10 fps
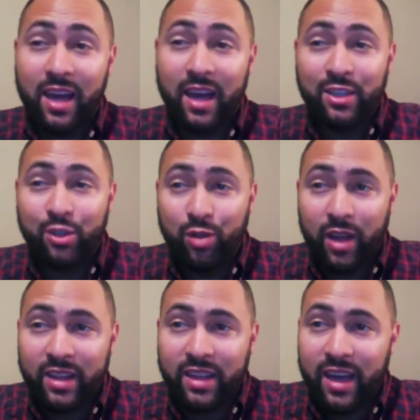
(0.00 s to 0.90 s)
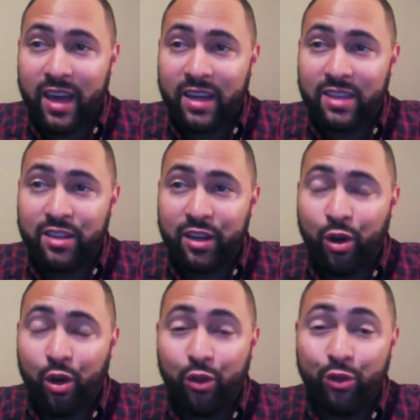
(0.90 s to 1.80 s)
I do like the Aggies there,
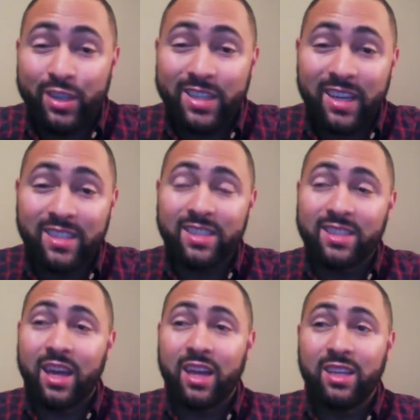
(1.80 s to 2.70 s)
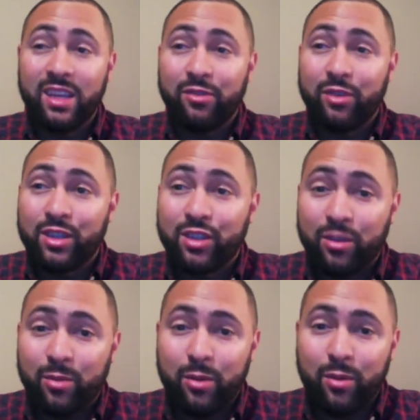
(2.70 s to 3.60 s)
although the Texas State defense
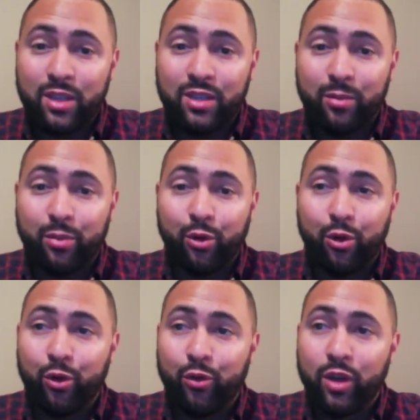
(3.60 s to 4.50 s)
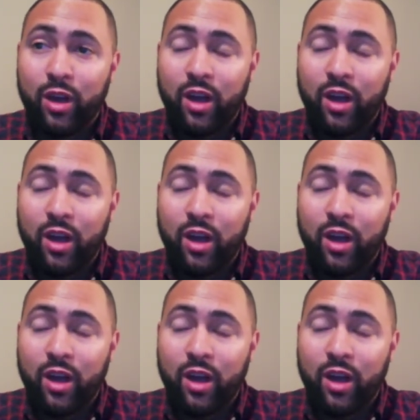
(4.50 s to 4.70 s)
should be much improved.